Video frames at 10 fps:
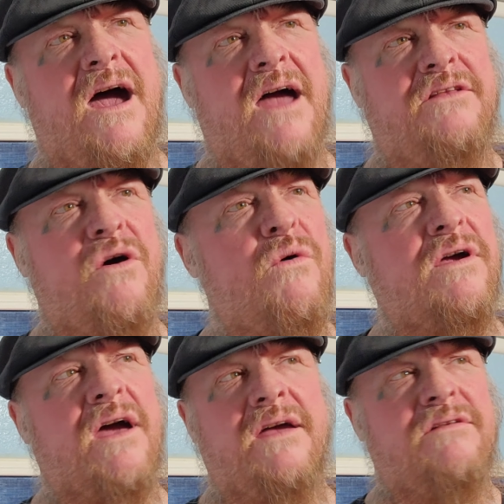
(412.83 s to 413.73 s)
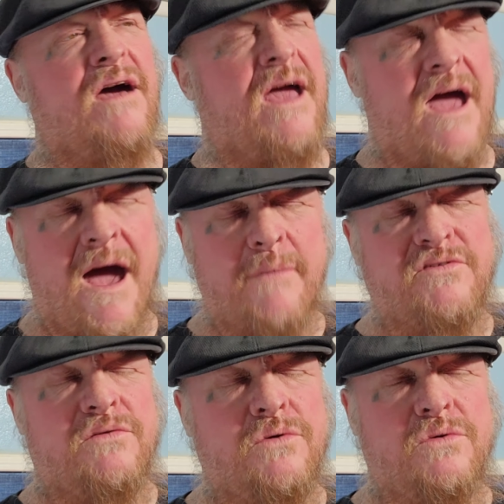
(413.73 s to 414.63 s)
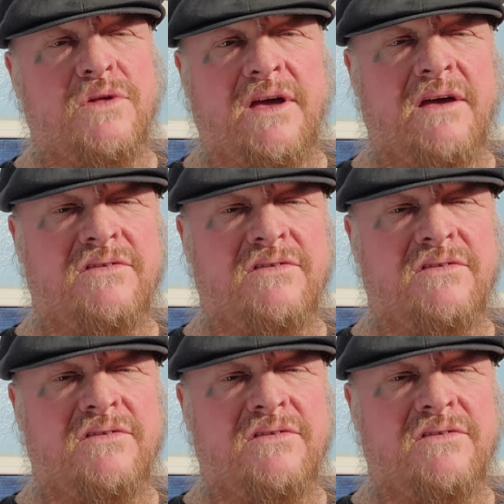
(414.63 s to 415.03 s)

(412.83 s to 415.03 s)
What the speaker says: I know I absolutely